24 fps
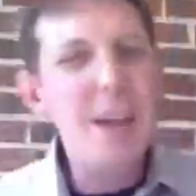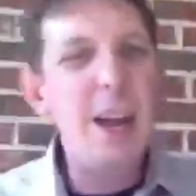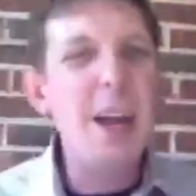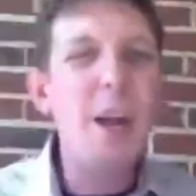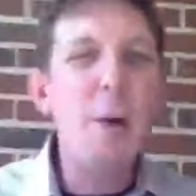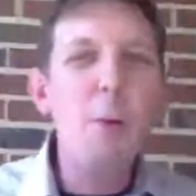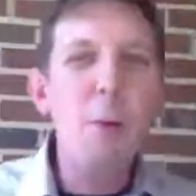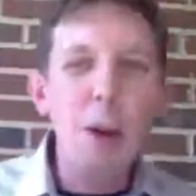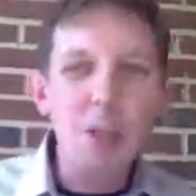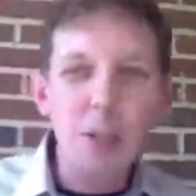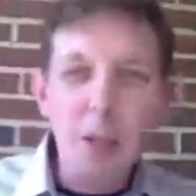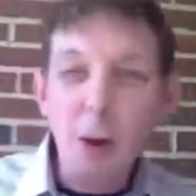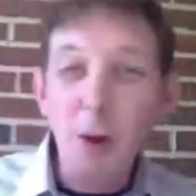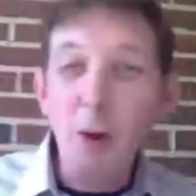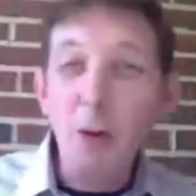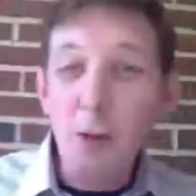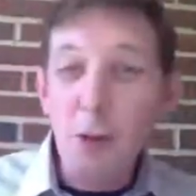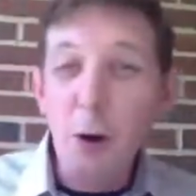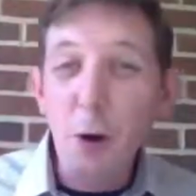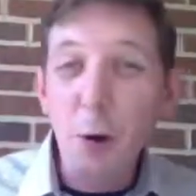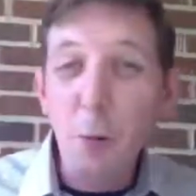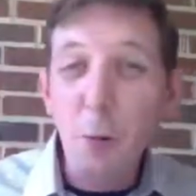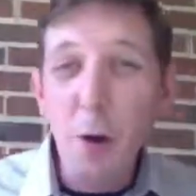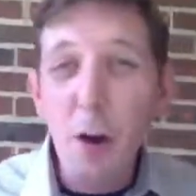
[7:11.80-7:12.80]
anyway,
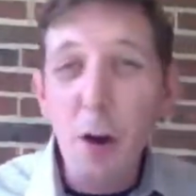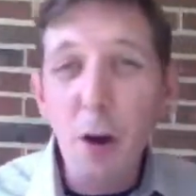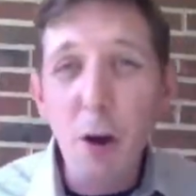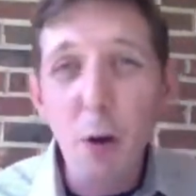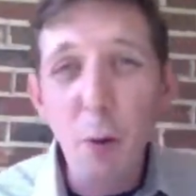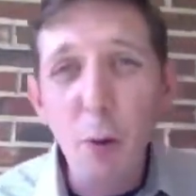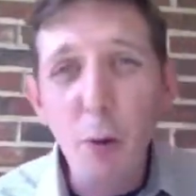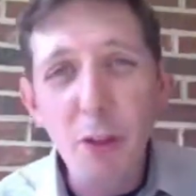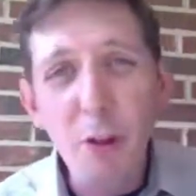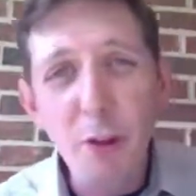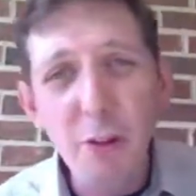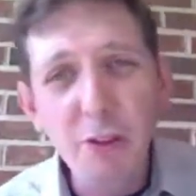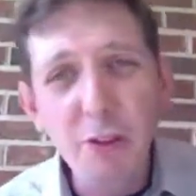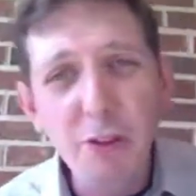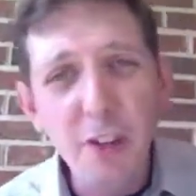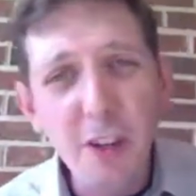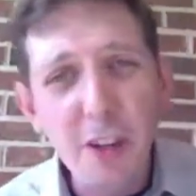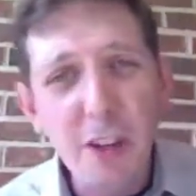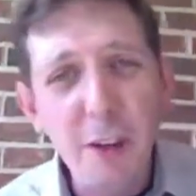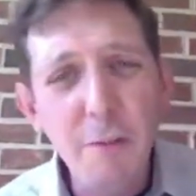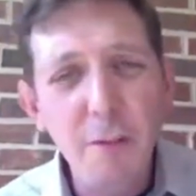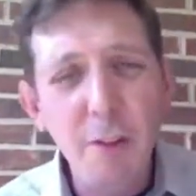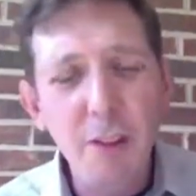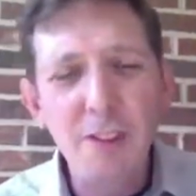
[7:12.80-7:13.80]
there we are with our
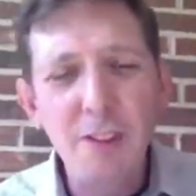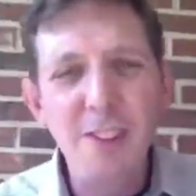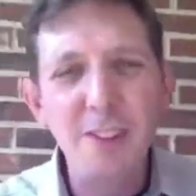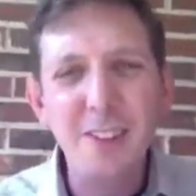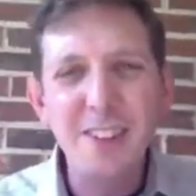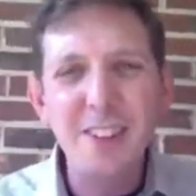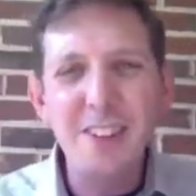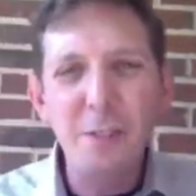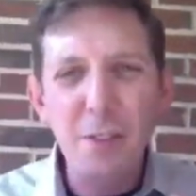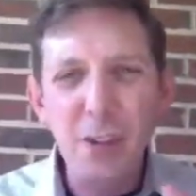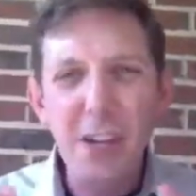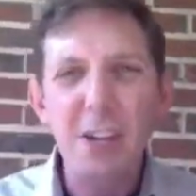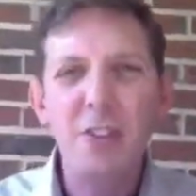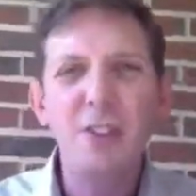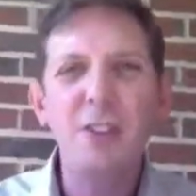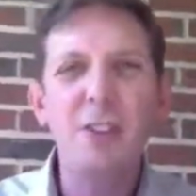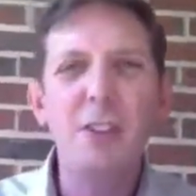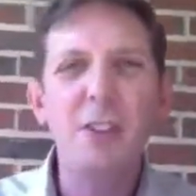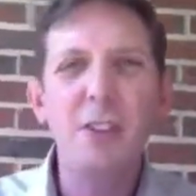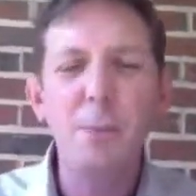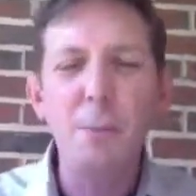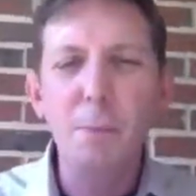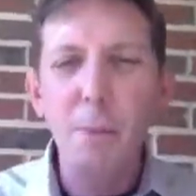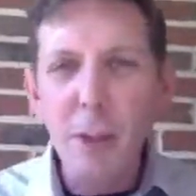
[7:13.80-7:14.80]
certificates
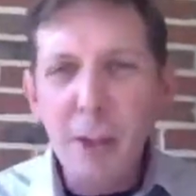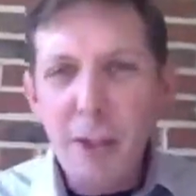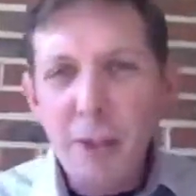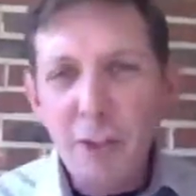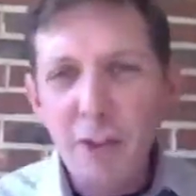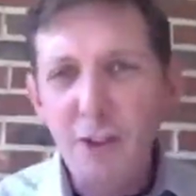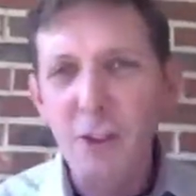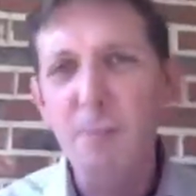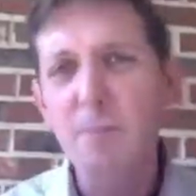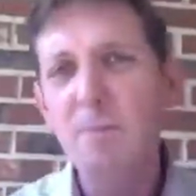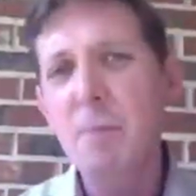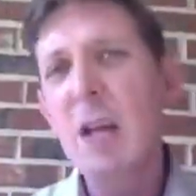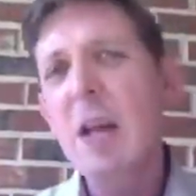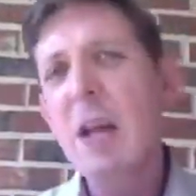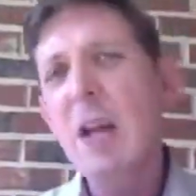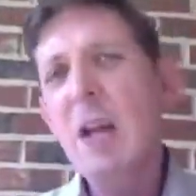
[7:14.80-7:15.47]
of completion.